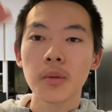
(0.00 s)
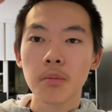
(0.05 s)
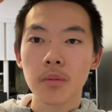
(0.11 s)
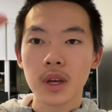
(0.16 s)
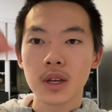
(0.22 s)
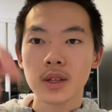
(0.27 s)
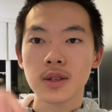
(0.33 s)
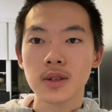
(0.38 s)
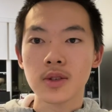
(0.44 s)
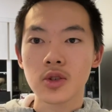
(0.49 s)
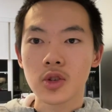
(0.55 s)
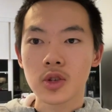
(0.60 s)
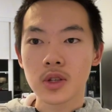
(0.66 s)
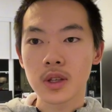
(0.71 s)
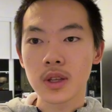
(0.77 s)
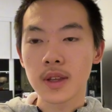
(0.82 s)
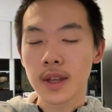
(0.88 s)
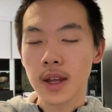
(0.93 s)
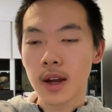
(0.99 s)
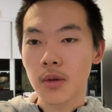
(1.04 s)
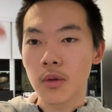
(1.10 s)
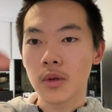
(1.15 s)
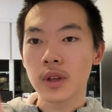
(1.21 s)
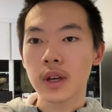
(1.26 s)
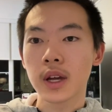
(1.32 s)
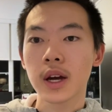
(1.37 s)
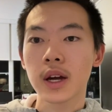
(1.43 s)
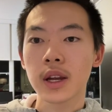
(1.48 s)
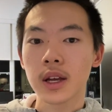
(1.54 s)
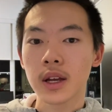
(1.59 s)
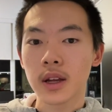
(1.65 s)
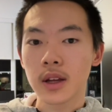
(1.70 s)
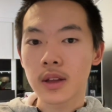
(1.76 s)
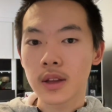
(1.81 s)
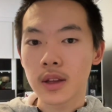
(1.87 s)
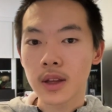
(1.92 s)
because it's just narrowly
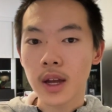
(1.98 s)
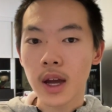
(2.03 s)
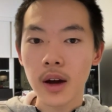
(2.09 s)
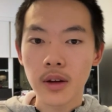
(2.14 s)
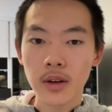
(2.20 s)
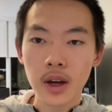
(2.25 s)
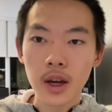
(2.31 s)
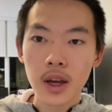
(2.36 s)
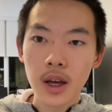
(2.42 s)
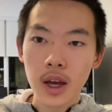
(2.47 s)
cutting down,